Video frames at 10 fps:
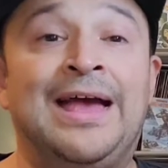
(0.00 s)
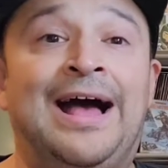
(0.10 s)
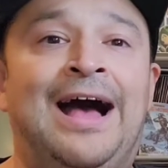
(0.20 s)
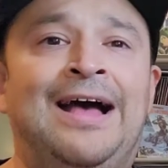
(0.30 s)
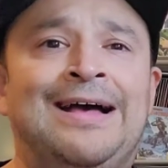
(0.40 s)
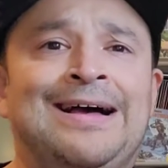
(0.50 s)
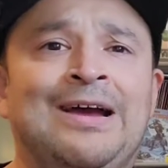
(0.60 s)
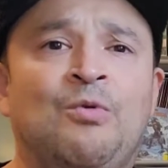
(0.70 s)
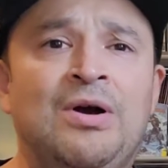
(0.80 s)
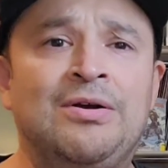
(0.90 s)

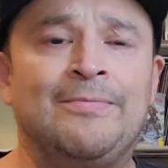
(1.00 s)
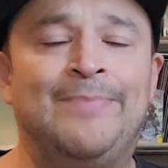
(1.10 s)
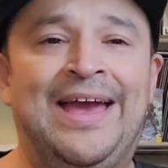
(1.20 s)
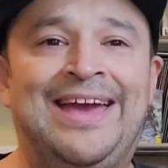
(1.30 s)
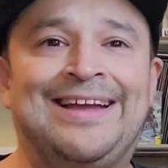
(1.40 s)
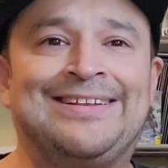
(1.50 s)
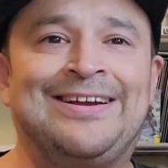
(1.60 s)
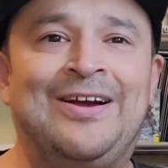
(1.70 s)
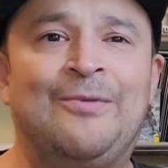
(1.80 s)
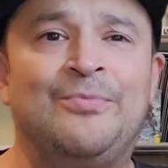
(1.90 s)
Hi, welcome back to
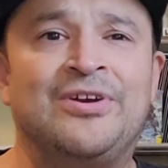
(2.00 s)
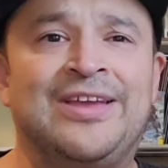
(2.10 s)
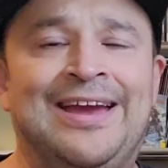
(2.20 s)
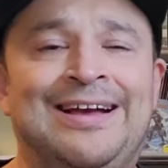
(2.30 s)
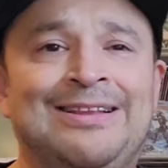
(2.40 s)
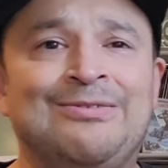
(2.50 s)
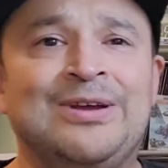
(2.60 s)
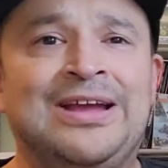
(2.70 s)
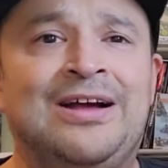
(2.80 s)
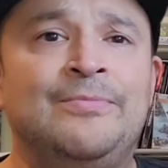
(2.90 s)
Comic Book
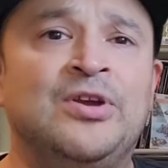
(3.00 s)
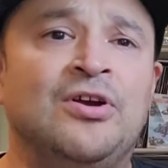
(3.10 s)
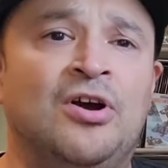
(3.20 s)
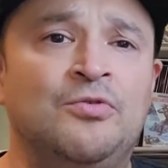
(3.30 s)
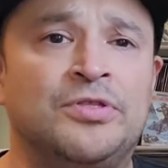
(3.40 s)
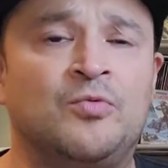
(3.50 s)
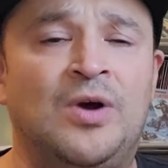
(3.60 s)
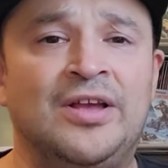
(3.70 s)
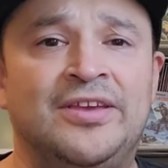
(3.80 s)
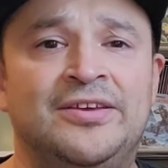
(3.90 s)
Gallery. I'm your host,
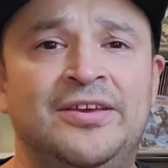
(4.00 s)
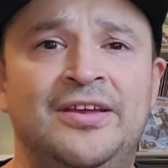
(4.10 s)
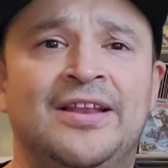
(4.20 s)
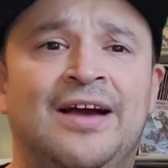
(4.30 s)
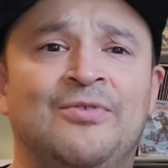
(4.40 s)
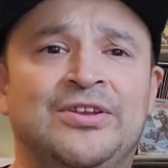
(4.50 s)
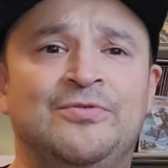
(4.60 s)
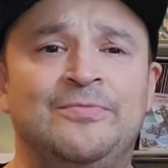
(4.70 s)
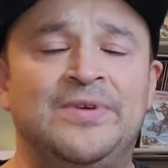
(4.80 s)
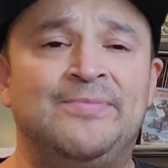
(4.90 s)
Joaquin. How we
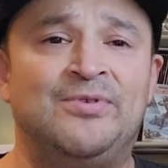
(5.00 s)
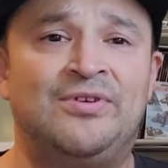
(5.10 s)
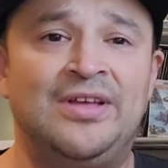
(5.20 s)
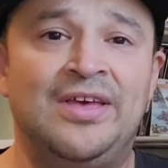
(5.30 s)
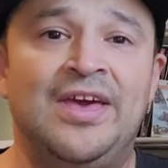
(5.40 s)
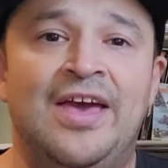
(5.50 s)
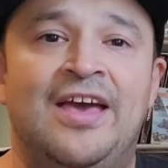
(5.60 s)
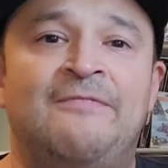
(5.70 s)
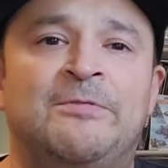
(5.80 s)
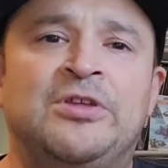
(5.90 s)
doing, people?
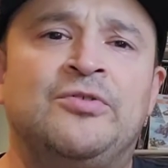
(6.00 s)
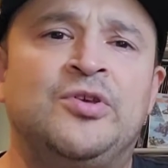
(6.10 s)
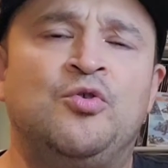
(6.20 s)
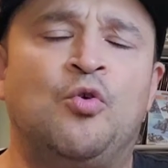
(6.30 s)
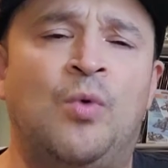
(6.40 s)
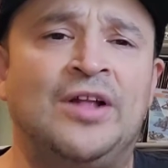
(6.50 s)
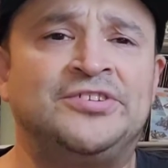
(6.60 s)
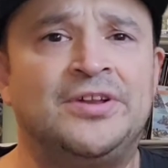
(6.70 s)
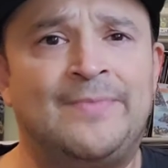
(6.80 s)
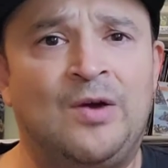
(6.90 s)
And for those of you who are
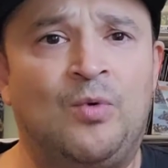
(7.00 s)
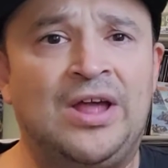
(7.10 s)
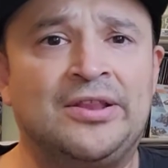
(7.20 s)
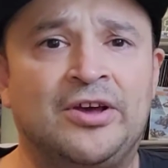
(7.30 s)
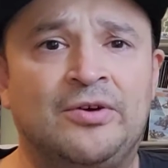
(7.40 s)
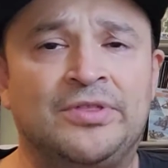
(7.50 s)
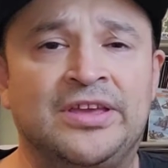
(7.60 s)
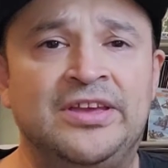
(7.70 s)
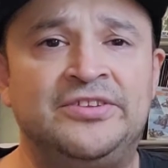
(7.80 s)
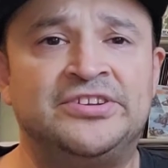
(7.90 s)
watching on my West Coast
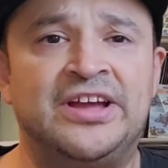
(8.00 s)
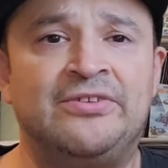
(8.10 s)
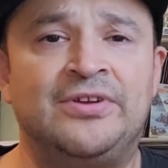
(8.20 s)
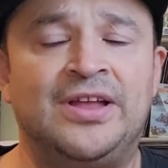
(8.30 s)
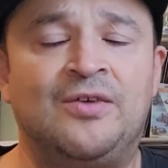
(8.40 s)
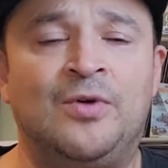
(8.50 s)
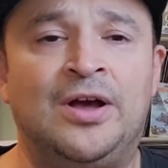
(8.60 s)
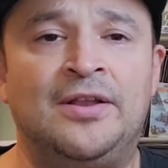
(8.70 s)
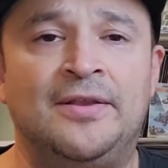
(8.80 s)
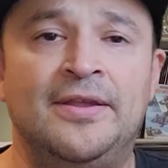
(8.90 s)
Geek channel, you're like,
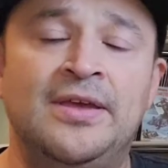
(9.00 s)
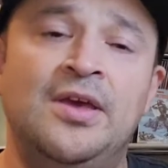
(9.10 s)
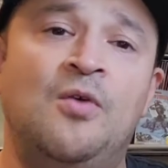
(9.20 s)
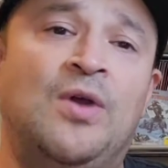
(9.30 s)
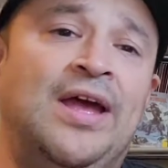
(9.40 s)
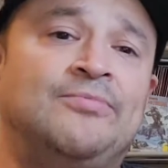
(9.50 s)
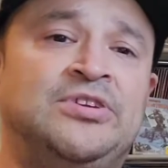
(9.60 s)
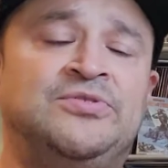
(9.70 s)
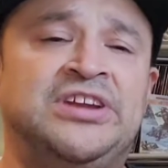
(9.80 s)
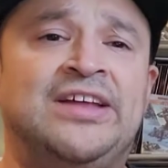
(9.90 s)
what? Well, I have
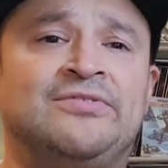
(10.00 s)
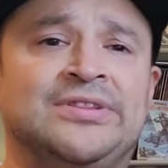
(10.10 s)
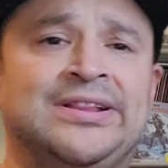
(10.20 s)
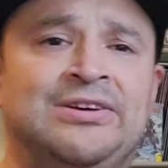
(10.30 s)
two channels.